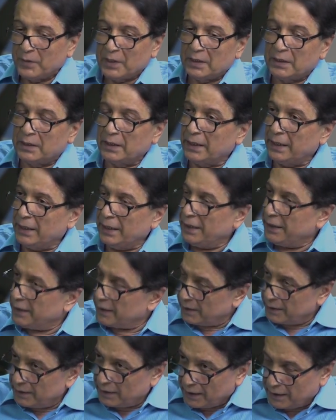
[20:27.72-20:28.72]
The
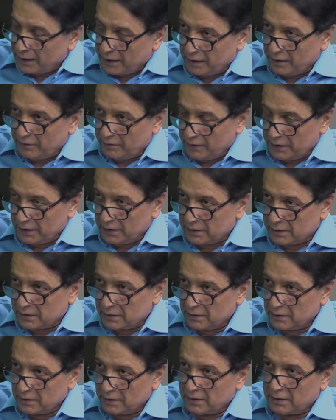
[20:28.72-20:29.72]
Indian narrative
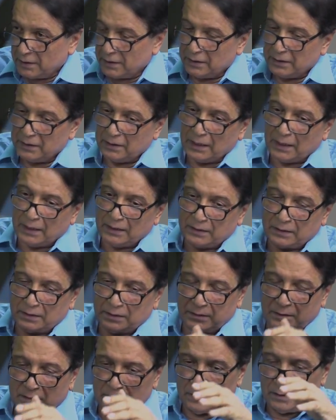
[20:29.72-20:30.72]
is that
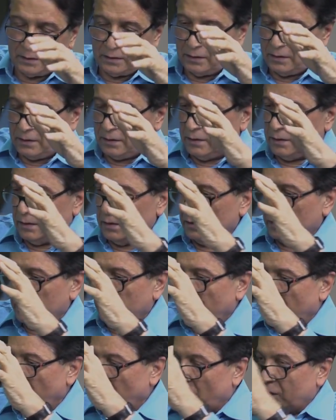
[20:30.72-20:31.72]

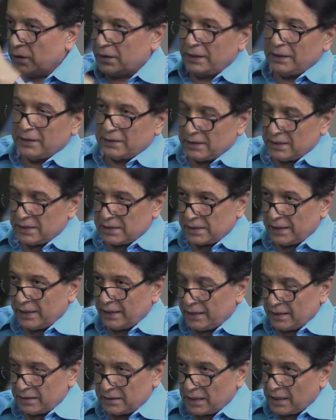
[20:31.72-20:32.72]
northeastern
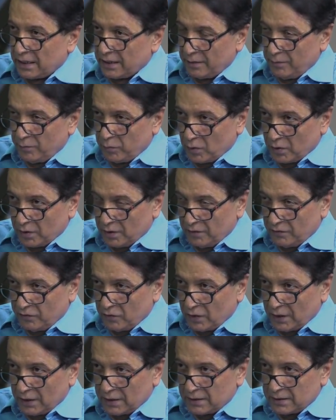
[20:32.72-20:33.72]
states are important
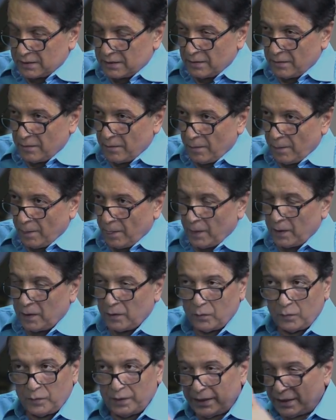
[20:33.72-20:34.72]
for us.
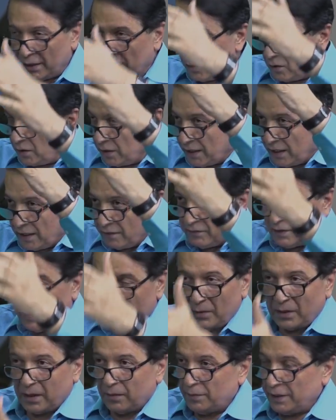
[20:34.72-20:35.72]
We cannot have
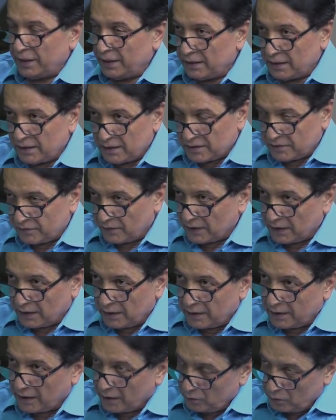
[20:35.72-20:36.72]
them coming in this
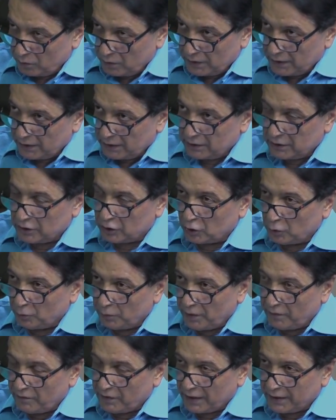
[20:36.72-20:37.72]
funnel down in the
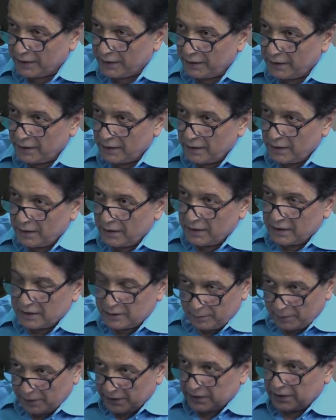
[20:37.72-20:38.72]
Chumbi Valley,
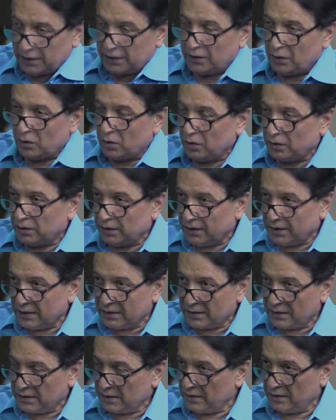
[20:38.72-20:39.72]
especially on
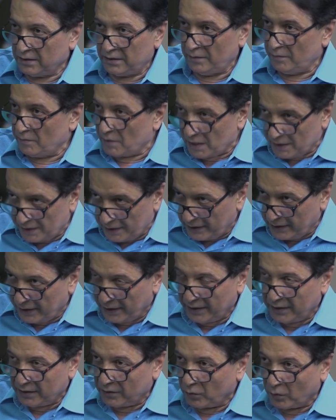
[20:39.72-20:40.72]
this Jimbari
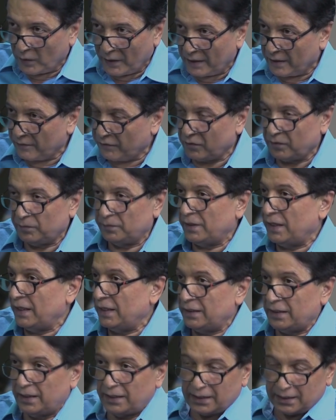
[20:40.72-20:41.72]
range, where from
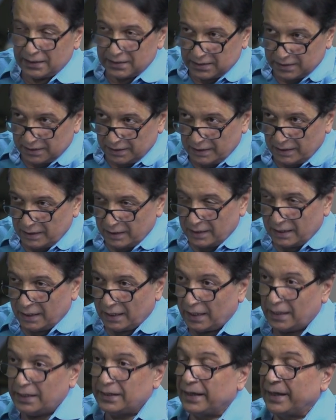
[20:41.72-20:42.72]
there they can see
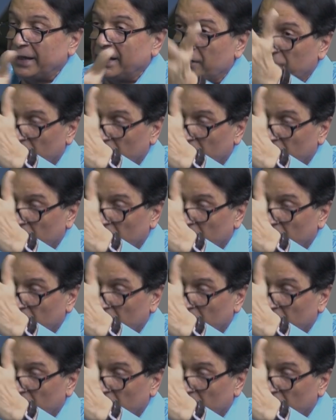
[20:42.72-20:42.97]
and direct